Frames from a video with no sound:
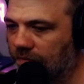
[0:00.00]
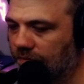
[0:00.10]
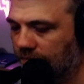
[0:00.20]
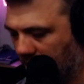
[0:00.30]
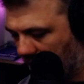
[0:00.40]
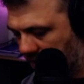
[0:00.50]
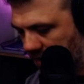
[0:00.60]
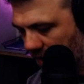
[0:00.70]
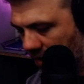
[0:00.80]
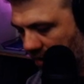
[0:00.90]
For God's
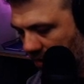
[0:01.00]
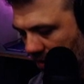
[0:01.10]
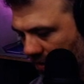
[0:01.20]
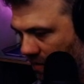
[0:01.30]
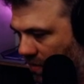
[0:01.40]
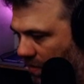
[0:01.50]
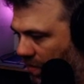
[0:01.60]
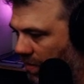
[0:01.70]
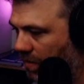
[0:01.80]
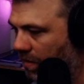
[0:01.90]
sake.
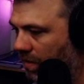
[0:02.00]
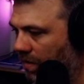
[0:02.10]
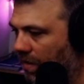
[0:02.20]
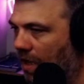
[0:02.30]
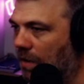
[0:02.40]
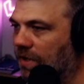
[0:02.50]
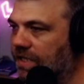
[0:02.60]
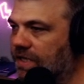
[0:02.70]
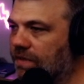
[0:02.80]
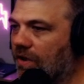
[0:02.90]
I'm
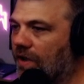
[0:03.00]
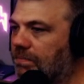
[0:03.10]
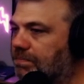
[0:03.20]
listening. Go ahead.